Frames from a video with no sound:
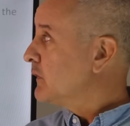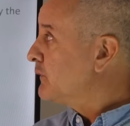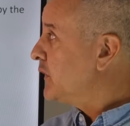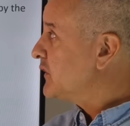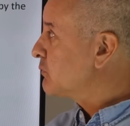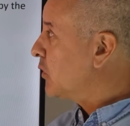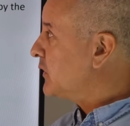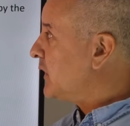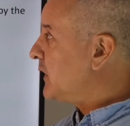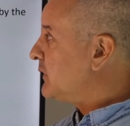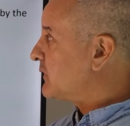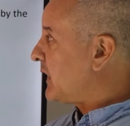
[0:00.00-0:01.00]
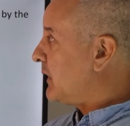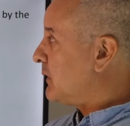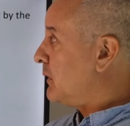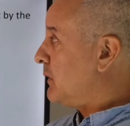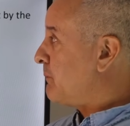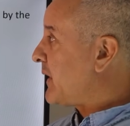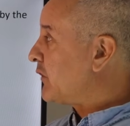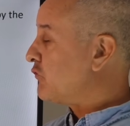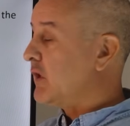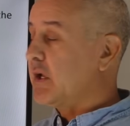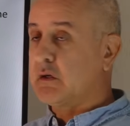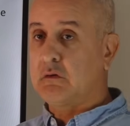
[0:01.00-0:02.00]
First one is that a
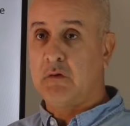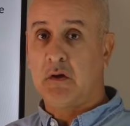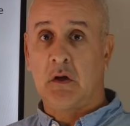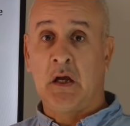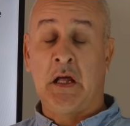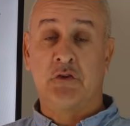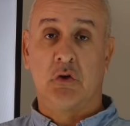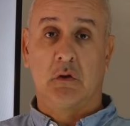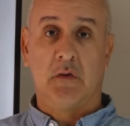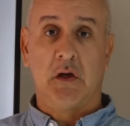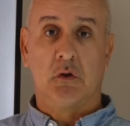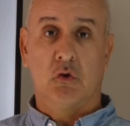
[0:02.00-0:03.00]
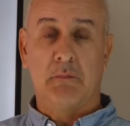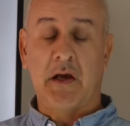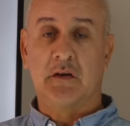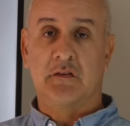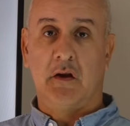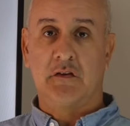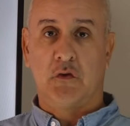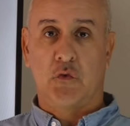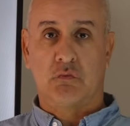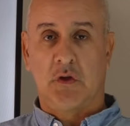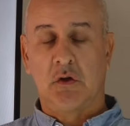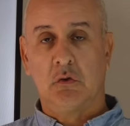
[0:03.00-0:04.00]
battery electric vehicle makes sense
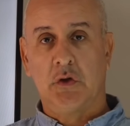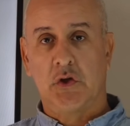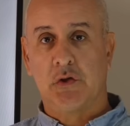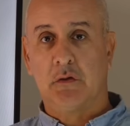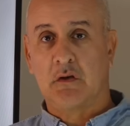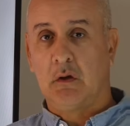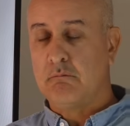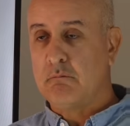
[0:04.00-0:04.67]
if three conditions are